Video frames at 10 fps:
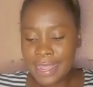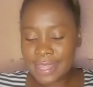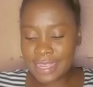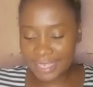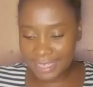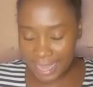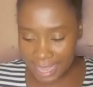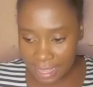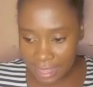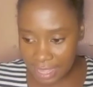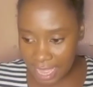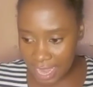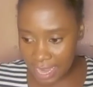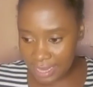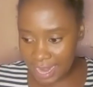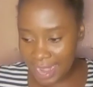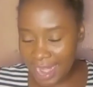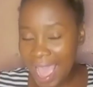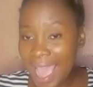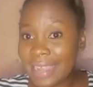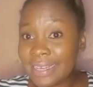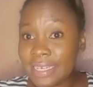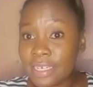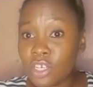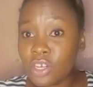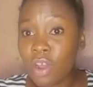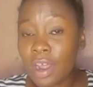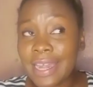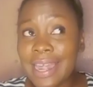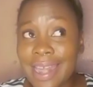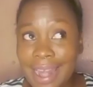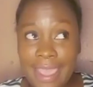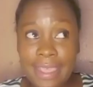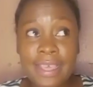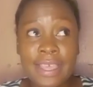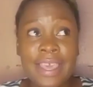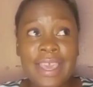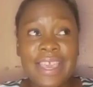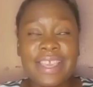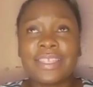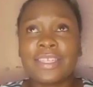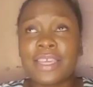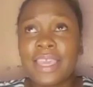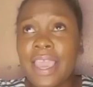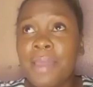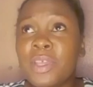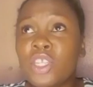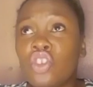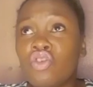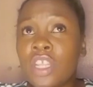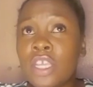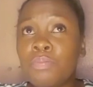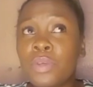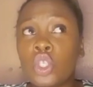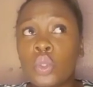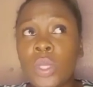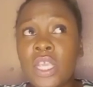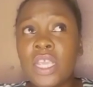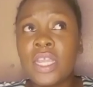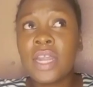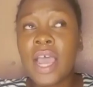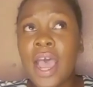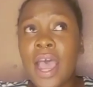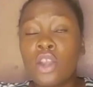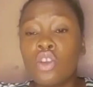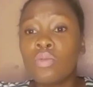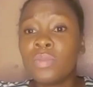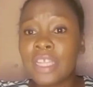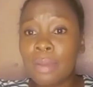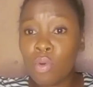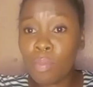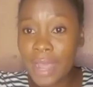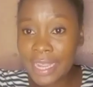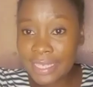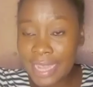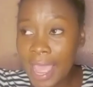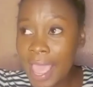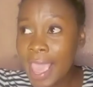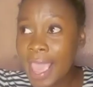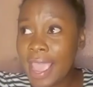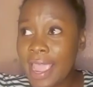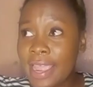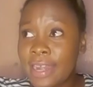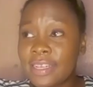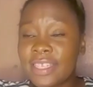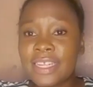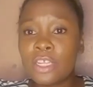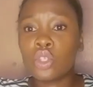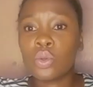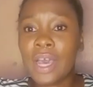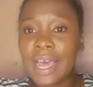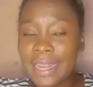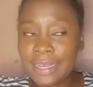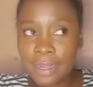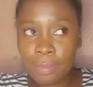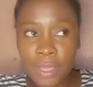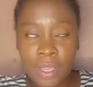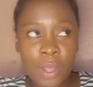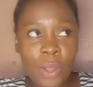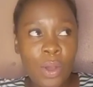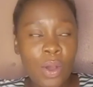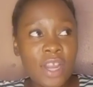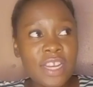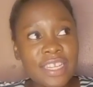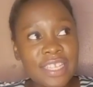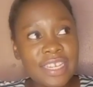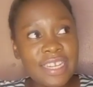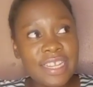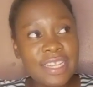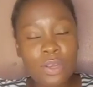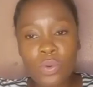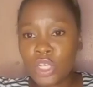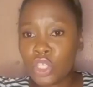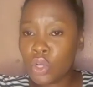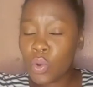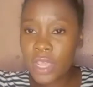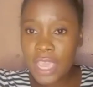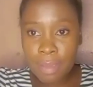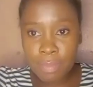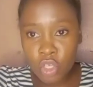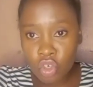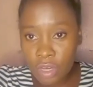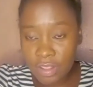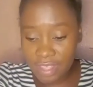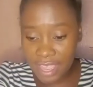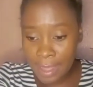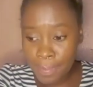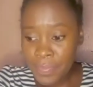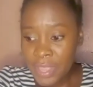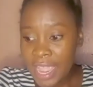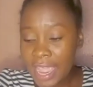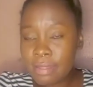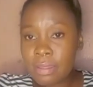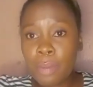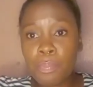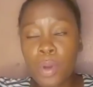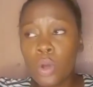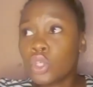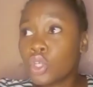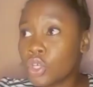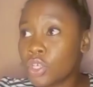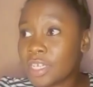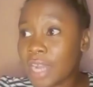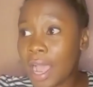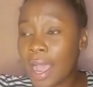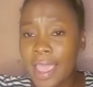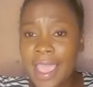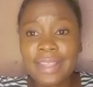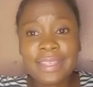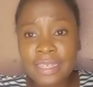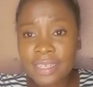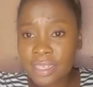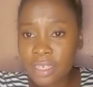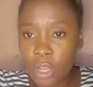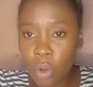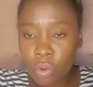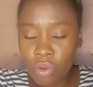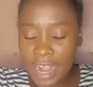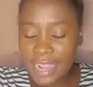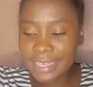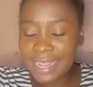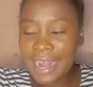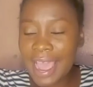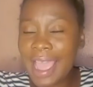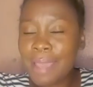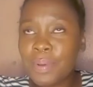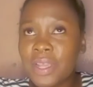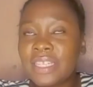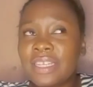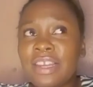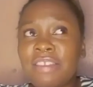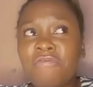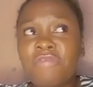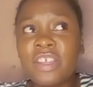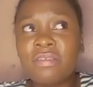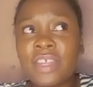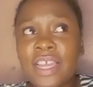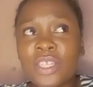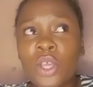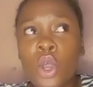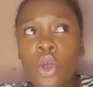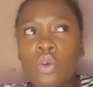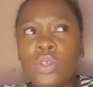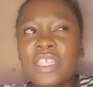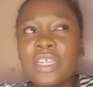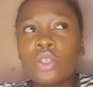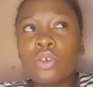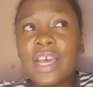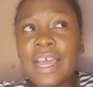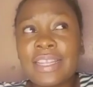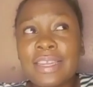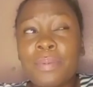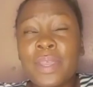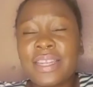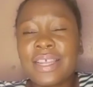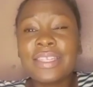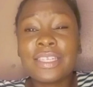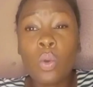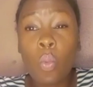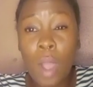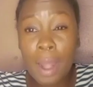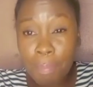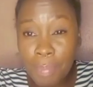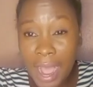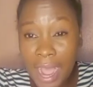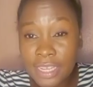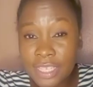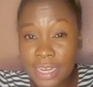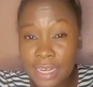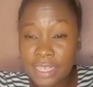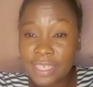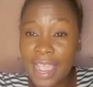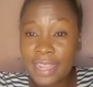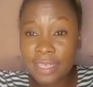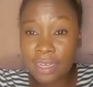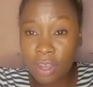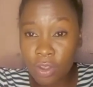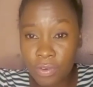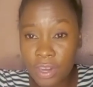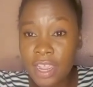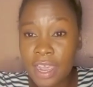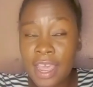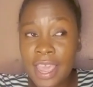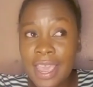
The second thing that I did not like is the chemistry between Nomza Mumbata and Senzo Radebe. Honestly, there was no chemistry there, and they're both good actors in their own right. And I personally feel that Senzo Radebe, that's the one part in his acting career,